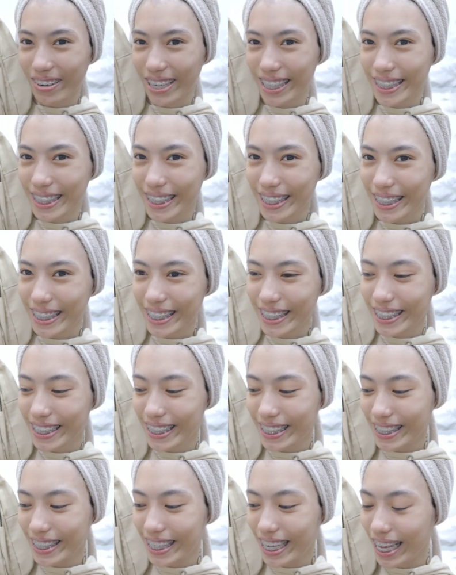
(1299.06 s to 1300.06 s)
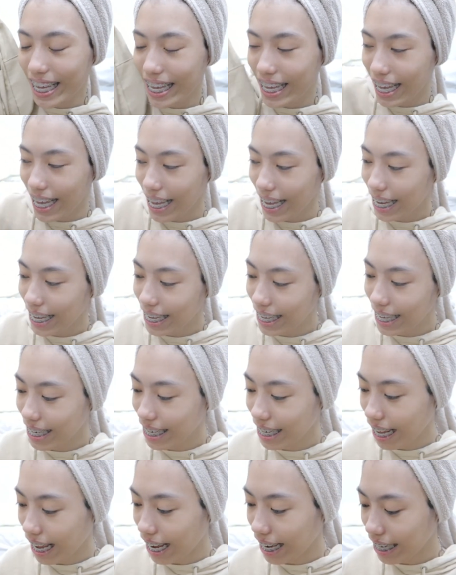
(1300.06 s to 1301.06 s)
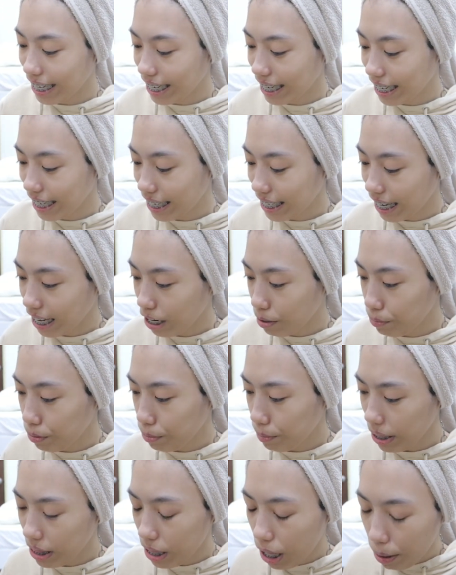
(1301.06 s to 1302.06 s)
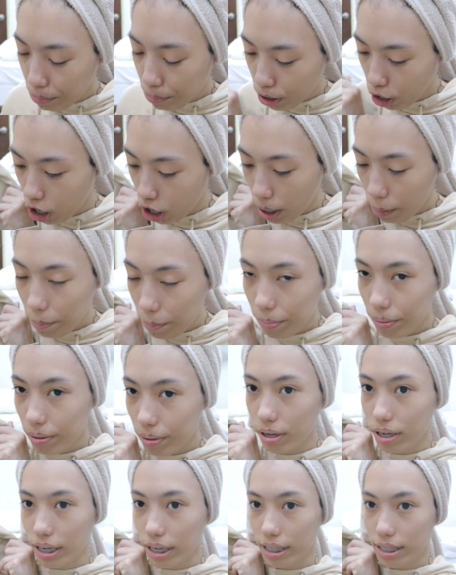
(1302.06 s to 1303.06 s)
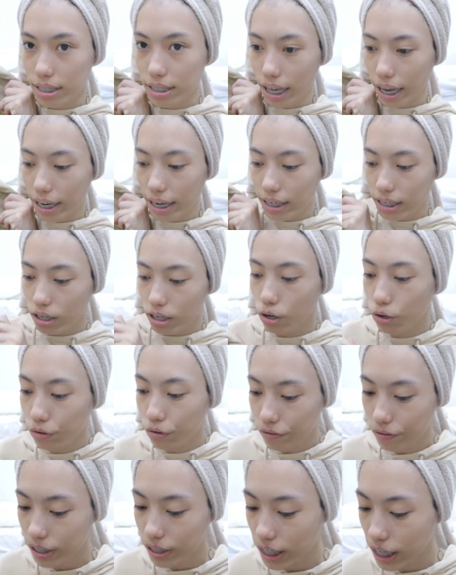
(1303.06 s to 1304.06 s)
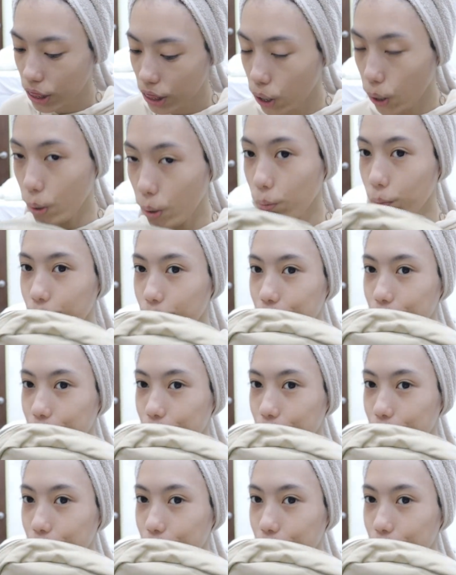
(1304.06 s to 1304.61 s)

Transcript: bought this and I can put my laptop inside hopefully though